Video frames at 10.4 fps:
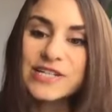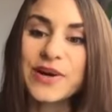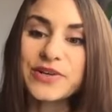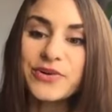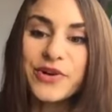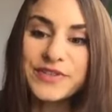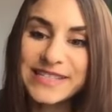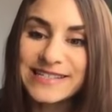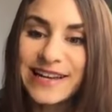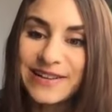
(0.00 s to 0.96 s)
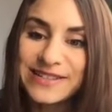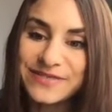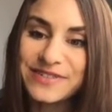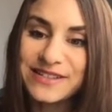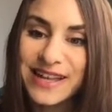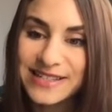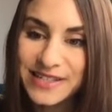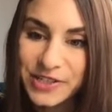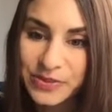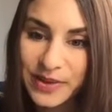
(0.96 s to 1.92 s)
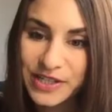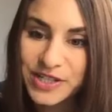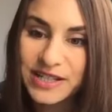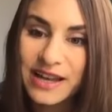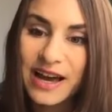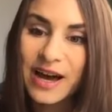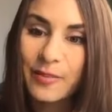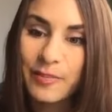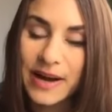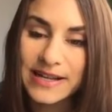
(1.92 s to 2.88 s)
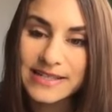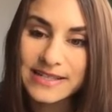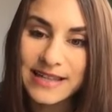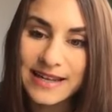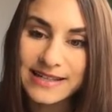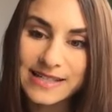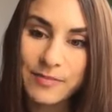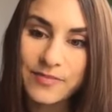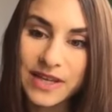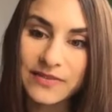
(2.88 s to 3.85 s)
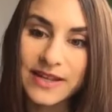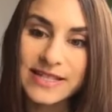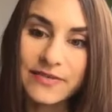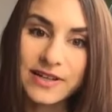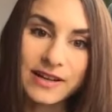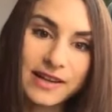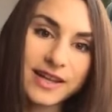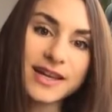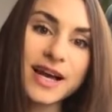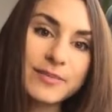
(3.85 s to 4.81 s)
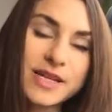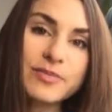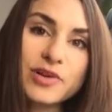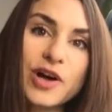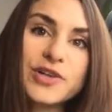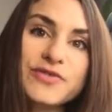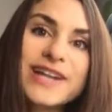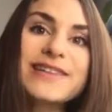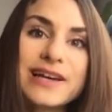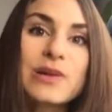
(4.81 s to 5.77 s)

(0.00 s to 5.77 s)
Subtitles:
So I don't know the details of that situation, but that is something that definitely comes up a lot, right?